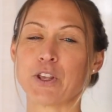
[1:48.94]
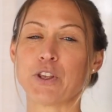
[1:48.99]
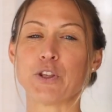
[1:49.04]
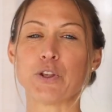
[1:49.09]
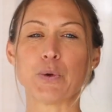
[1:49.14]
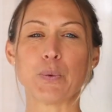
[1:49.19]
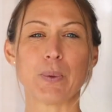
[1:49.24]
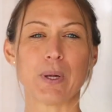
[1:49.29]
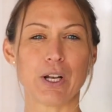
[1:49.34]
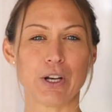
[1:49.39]

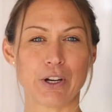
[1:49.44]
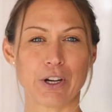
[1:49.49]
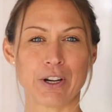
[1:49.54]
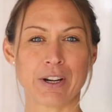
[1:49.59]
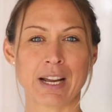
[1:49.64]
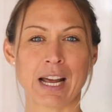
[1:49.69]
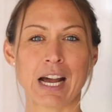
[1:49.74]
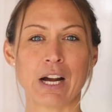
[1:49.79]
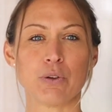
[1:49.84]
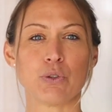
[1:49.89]
You will
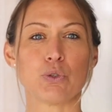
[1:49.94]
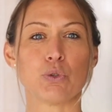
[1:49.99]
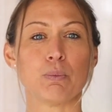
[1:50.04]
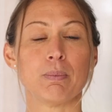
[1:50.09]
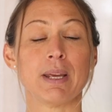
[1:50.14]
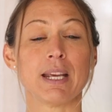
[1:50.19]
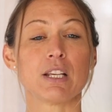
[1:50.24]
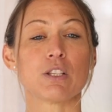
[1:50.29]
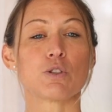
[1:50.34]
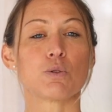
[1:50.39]
learn how to
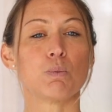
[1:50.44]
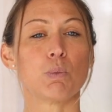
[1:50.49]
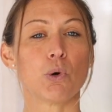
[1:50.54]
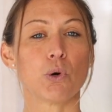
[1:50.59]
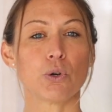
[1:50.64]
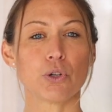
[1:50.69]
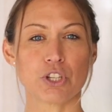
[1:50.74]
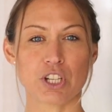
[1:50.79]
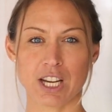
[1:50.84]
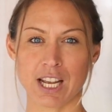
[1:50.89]
make
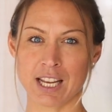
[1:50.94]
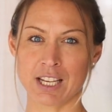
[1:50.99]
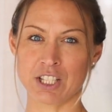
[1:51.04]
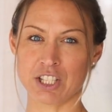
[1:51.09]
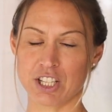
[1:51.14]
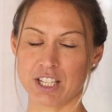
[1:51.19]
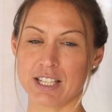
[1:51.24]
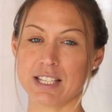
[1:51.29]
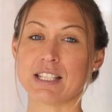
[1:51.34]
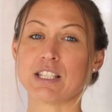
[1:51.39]
small
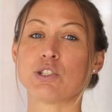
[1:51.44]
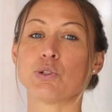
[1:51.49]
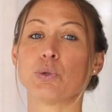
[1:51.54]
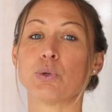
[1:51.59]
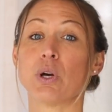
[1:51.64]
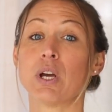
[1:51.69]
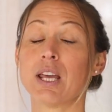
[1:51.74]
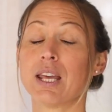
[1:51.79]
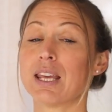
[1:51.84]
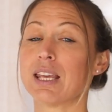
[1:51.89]
changes to
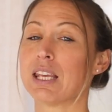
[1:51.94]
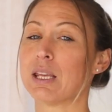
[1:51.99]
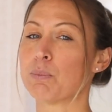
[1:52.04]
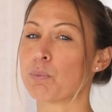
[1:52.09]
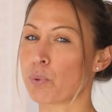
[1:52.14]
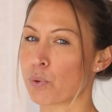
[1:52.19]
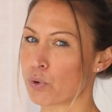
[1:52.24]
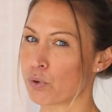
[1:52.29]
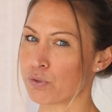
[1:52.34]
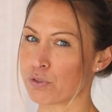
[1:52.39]

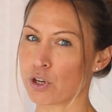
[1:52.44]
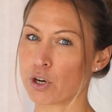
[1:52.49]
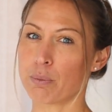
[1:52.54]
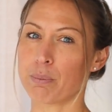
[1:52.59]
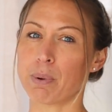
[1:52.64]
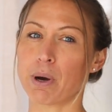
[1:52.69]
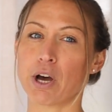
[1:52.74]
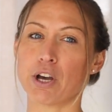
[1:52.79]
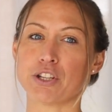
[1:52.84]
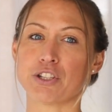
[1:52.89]
improve your
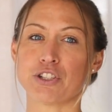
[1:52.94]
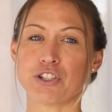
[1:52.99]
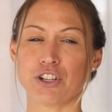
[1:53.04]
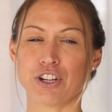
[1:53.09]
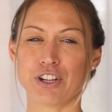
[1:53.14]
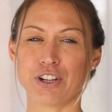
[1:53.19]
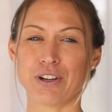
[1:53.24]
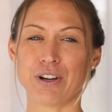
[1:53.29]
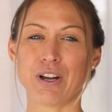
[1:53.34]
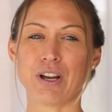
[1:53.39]

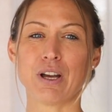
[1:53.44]
posture,